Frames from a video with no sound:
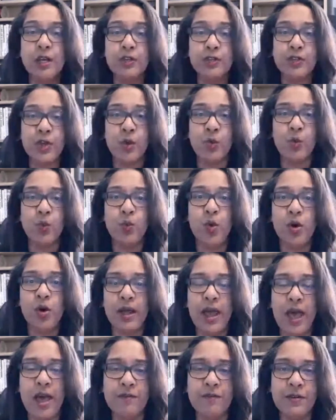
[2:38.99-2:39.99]
So,
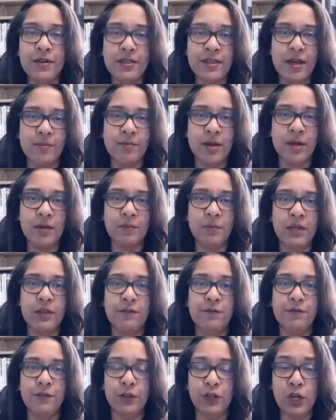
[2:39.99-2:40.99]
whatever that might
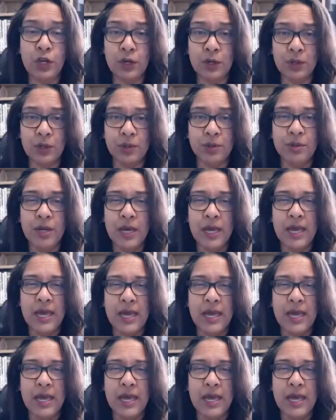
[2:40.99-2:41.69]
be for you,